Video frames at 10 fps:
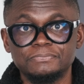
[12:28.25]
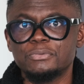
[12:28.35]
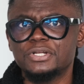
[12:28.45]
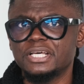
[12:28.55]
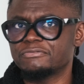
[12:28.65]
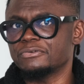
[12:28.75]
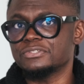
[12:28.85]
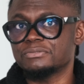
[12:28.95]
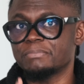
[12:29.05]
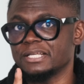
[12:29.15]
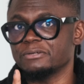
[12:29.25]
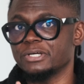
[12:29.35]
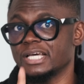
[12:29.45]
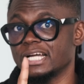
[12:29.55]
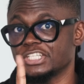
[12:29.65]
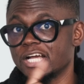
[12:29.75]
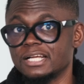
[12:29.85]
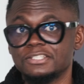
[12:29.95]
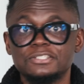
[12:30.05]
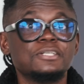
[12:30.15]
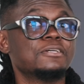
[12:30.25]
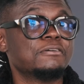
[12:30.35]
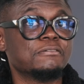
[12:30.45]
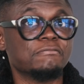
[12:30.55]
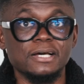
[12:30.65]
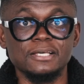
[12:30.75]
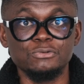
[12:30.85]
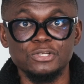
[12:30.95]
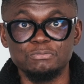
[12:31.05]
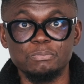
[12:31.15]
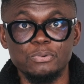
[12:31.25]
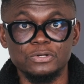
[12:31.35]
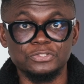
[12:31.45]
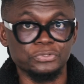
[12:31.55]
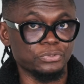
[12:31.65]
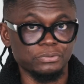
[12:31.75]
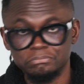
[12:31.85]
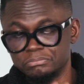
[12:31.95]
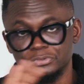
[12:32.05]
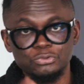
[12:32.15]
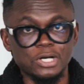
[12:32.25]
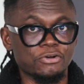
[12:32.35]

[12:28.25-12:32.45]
Both headphones, by the way, are charged via a USB port, so you are